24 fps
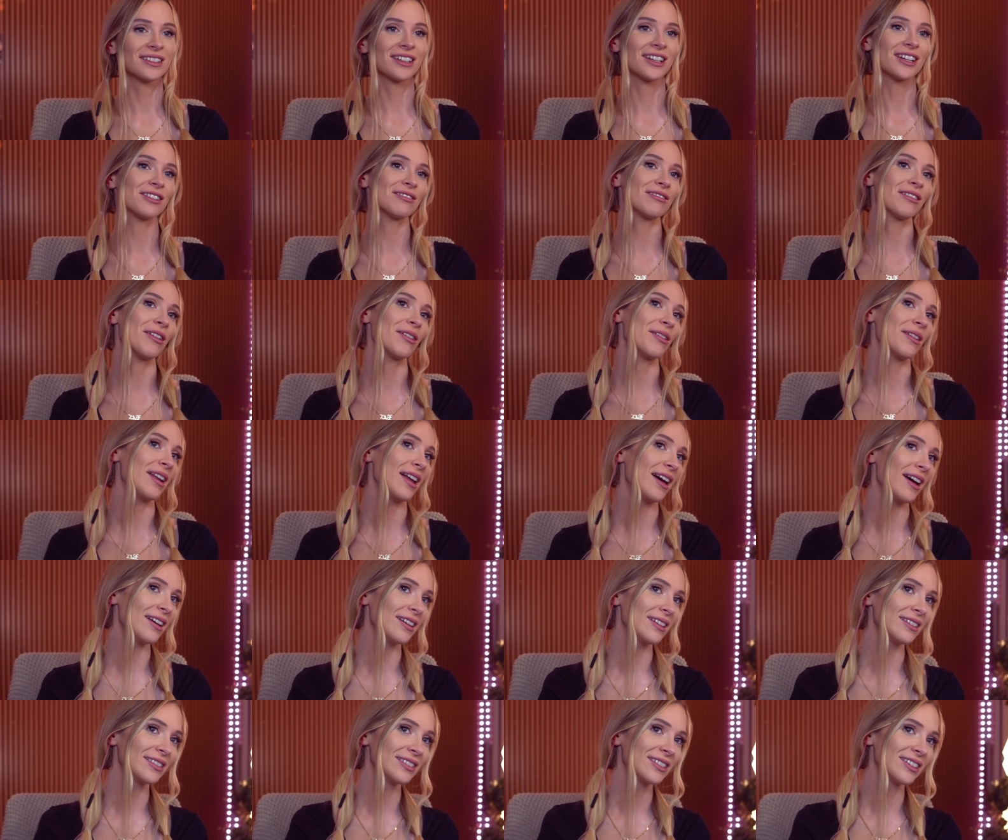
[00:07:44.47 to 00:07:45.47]

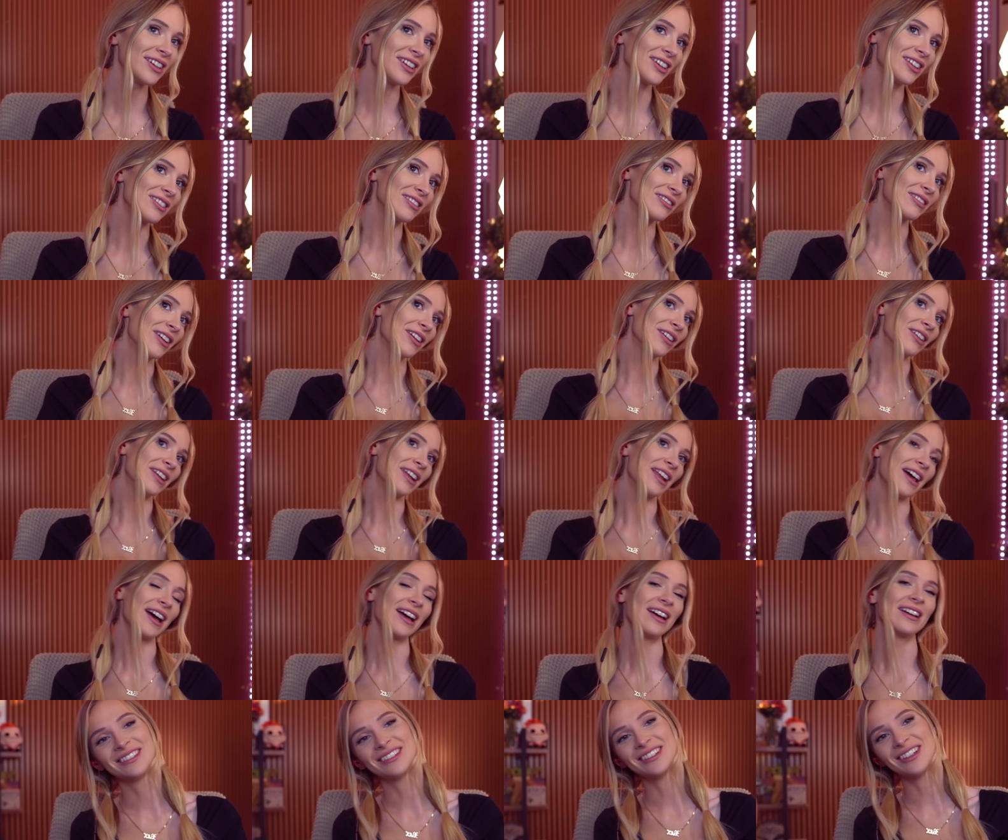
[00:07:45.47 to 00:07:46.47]
Corolla,
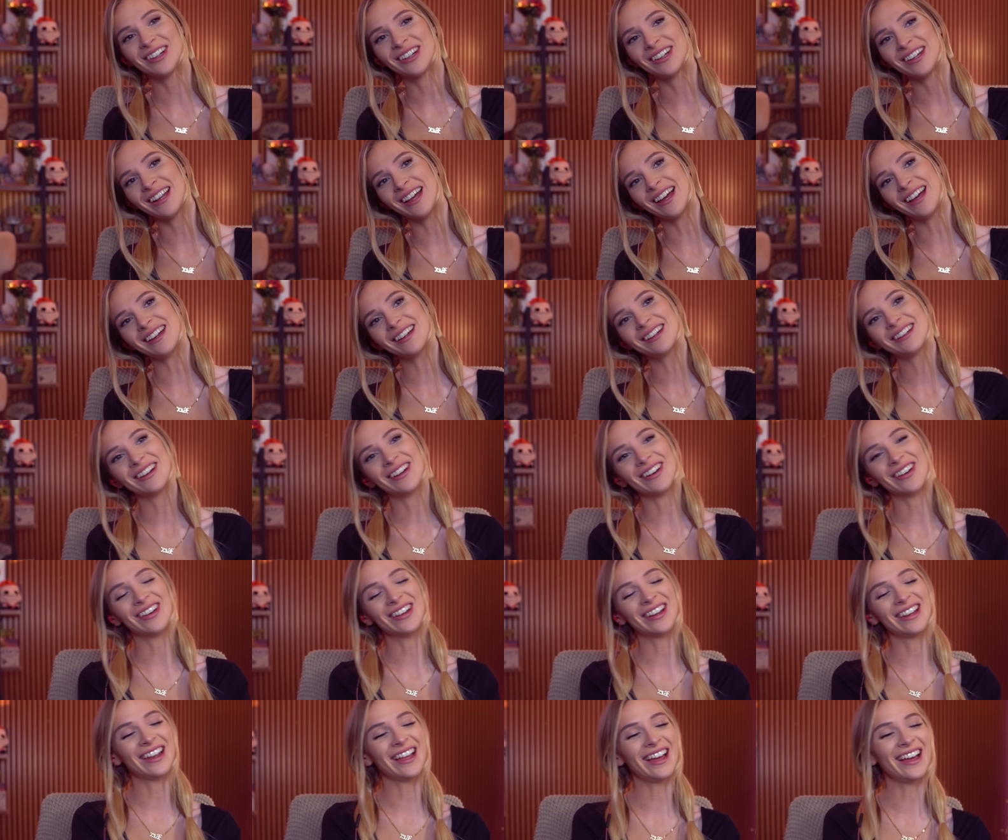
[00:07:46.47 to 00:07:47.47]
Rolla, Rolla,
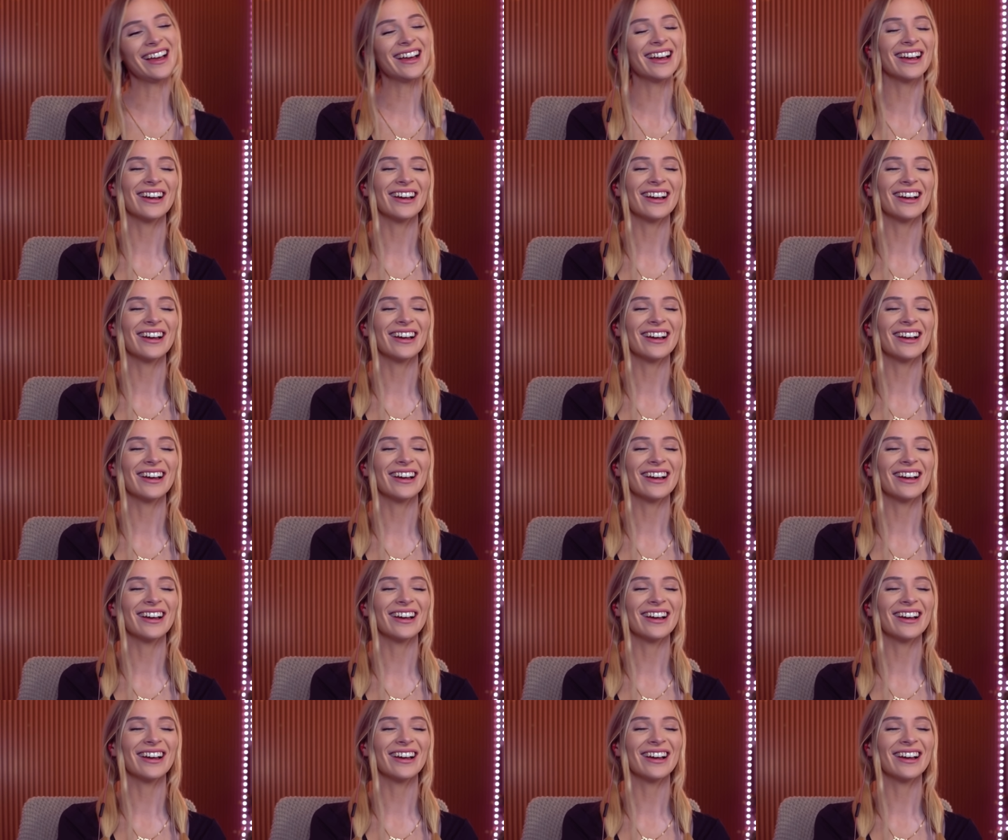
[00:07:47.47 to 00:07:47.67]
Rolla.